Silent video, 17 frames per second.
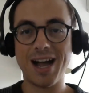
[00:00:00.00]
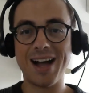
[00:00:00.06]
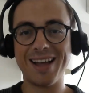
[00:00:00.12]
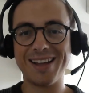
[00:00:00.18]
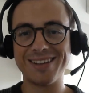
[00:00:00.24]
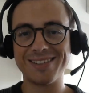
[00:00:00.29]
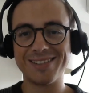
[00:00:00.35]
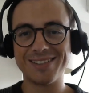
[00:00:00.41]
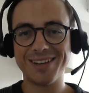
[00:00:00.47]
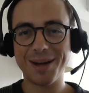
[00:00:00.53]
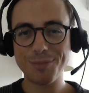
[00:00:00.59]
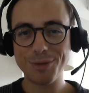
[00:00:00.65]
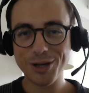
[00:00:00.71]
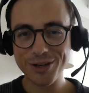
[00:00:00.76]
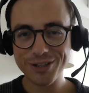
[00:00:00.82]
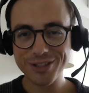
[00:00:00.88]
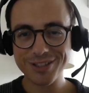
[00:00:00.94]
Hi,
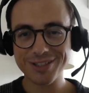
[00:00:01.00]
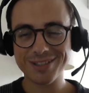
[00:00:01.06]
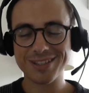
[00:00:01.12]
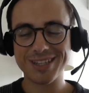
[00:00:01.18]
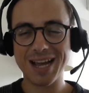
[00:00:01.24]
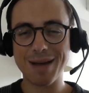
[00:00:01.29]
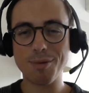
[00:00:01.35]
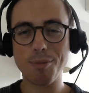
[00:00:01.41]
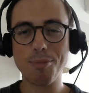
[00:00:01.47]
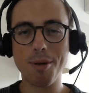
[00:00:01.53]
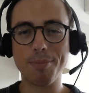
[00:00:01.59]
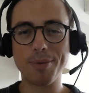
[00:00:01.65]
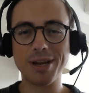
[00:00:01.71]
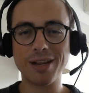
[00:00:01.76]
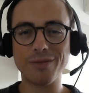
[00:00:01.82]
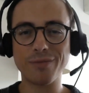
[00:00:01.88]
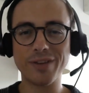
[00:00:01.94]
I'm Lawrence. I'm a
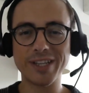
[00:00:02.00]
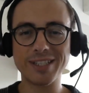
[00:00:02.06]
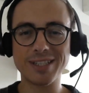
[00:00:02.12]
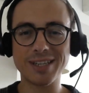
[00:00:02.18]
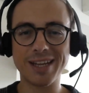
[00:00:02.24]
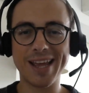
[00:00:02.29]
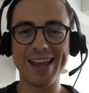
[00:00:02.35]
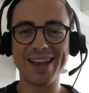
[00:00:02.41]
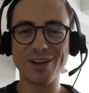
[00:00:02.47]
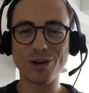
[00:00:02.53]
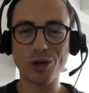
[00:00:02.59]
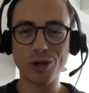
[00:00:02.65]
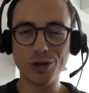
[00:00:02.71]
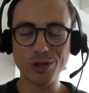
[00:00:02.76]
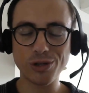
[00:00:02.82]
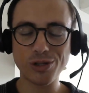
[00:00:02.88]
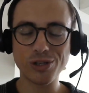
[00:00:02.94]
property investor
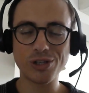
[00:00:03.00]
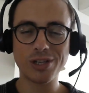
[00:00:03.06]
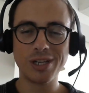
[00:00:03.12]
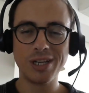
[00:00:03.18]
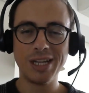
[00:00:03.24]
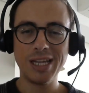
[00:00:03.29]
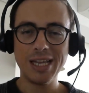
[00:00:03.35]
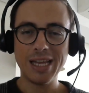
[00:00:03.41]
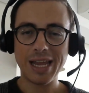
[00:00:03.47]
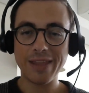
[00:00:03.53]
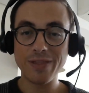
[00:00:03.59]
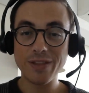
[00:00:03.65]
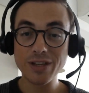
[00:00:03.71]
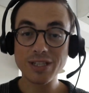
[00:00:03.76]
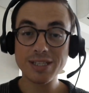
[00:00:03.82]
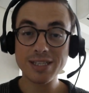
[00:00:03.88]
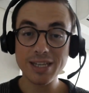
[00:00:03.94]
and coach.
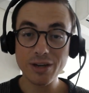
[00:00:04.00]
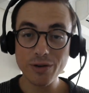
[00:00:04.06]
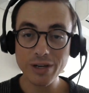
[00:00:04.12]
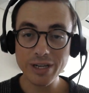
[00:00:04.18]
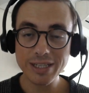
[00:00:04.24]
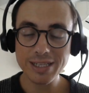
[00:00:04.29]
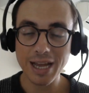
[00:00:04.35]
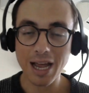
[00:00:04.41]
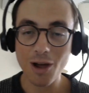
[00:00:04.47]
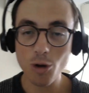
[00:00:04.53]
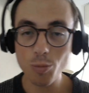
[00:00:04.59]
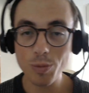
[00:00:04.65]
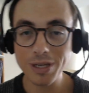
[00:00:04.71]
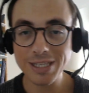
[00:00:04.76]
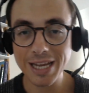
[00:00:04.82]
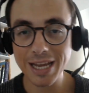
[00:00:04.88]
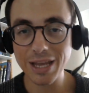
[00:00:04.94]
In this series, I
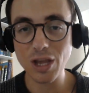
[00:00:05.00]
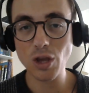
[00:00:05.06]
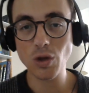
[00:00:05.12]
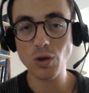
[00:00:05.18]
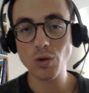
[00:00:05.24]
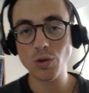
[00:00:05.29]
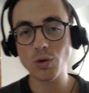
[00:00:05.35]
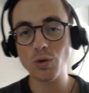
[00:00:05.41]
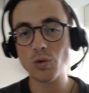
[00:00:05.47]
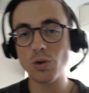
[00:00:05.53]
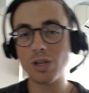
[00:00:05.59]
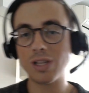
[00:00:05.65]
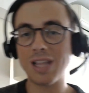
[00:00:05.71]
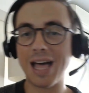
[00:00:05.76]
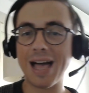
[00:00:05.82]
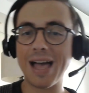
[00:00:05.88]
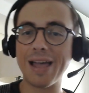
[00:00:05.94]
will be taking you
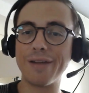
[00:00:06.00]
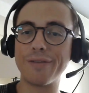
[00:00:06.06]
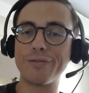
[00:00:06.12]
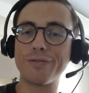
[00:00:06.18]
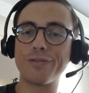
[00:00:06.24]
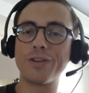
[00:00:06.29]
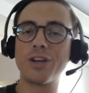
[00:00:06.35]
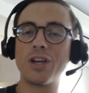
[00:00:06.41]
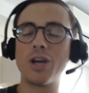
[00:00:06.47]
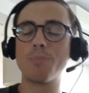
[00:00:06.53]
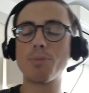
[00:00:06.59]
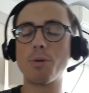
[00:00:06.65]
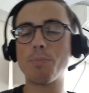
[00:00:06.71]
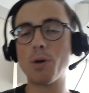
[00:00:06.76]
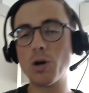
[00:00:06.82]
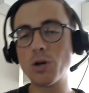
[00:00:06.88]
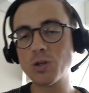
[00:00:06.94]
through live
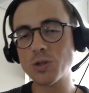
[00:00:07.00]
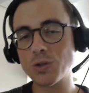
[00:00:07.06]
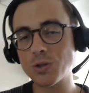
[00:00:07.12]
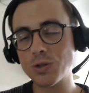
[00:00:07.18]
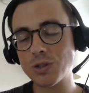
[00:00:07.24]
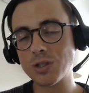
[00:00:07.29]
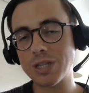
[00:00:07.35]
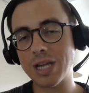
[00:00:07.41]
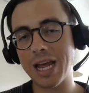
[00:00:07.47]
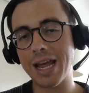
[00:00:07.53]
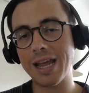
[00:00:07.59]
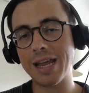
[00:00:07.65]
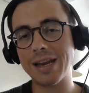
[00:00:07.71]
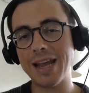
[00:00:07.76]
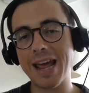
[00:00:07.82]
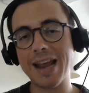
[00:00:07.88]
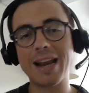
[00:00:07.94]
proposals
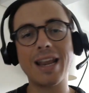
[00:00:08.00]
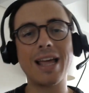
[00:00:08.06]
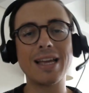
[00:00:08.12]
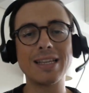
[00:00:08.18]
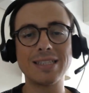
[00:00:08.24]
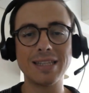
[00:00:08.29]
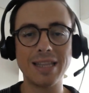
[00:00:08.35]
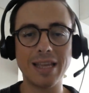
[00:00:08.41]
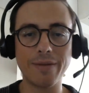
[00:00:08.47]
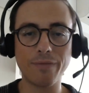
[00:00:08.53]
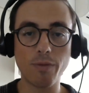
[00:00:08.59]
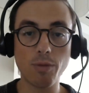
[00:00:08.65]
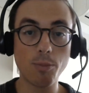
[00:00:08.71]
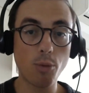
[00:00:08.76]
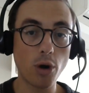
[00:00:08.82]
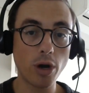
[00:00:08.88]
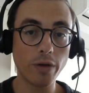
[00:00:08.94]
and analyzing them
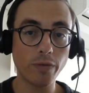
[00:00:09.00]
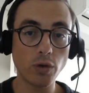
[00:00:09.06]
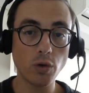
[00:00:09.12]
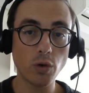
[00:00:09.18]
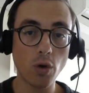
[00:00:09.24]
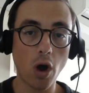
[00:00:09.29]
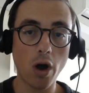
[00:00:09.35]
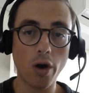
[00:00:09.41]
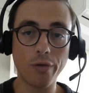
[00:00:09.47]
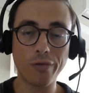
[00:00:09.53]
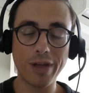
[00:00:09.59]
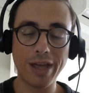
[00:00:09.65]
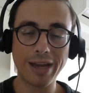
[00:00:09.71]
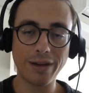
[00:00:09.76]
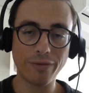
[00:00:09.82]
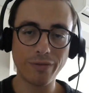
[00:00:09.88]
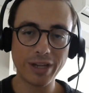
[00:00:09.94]
from the point of view
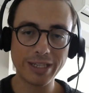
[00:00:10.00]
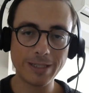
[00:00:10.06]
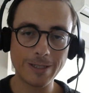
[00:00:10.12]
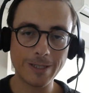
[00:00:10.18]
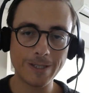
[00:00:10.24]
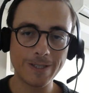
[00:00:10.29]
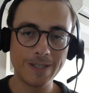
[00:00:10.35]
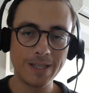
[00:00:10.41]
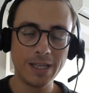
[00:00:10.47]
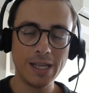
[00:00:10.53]
of an investor.